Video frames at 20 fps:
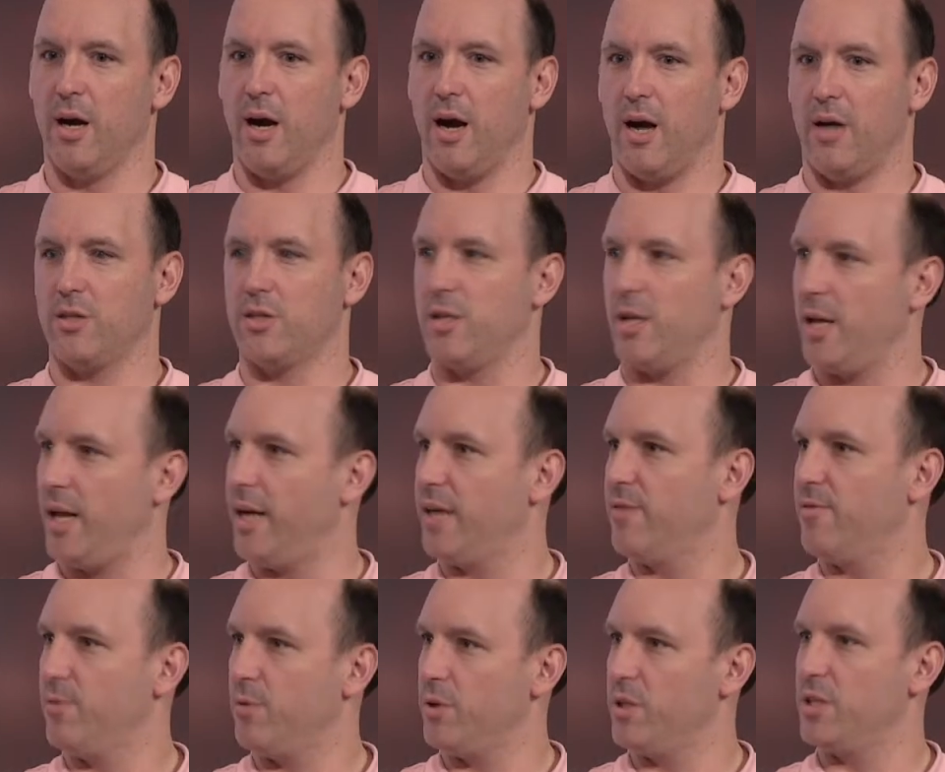are
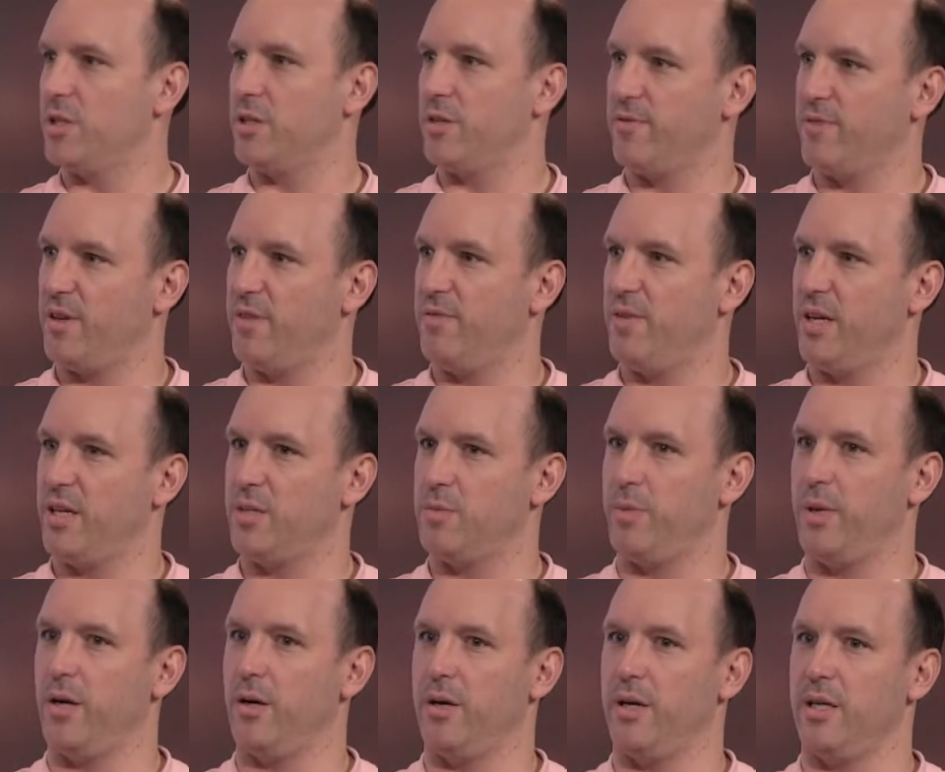select voices of lived
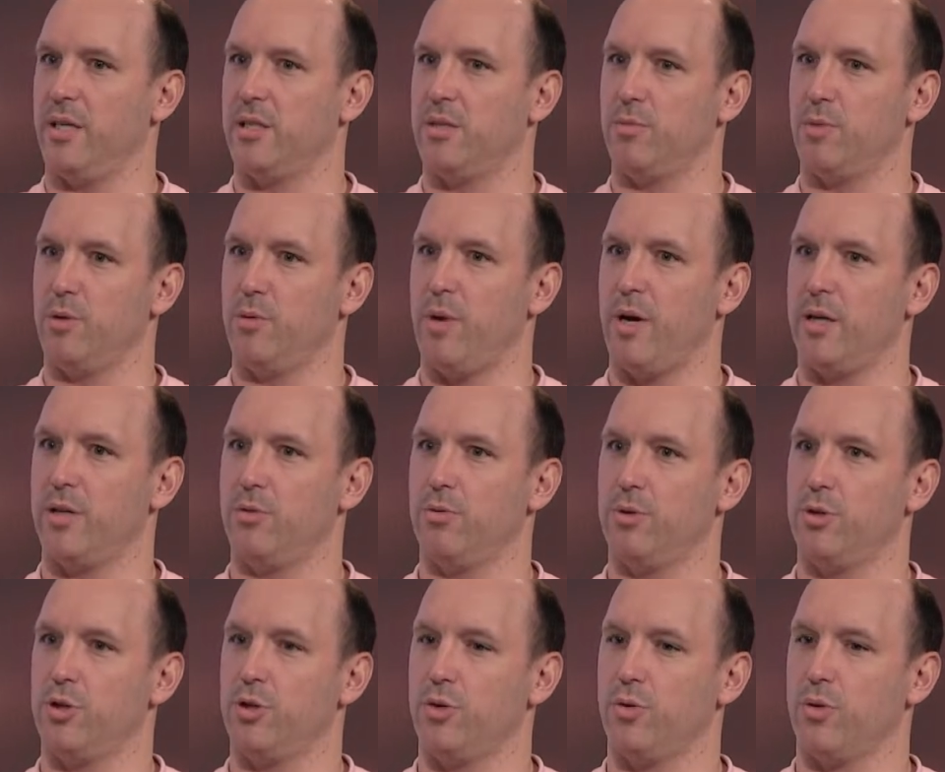experience, and we want to
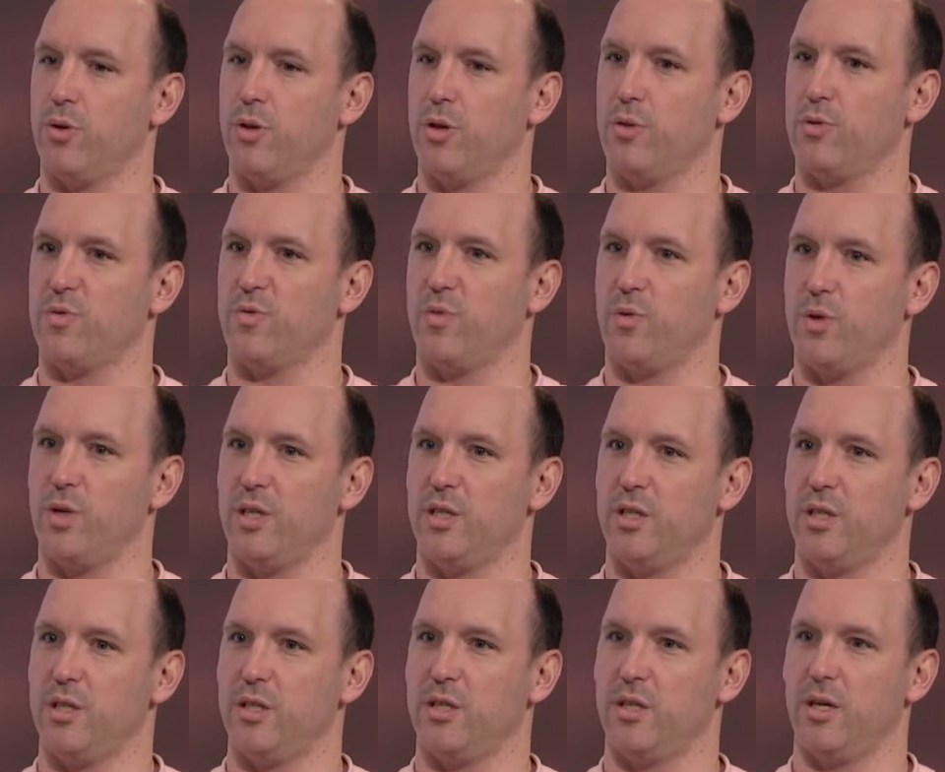ensure those
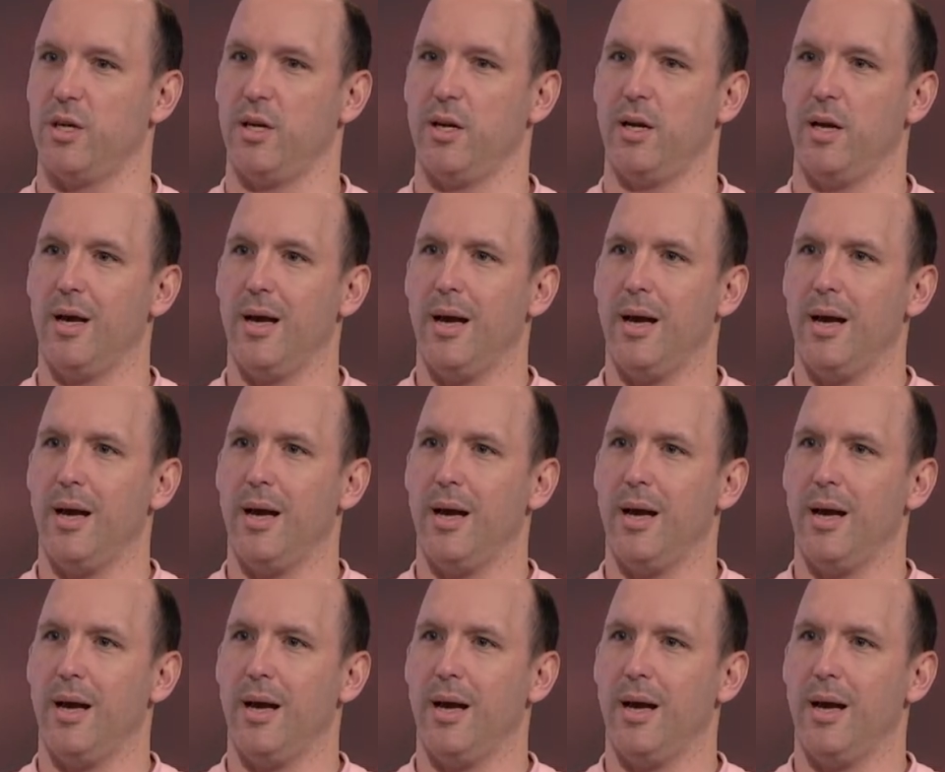voices that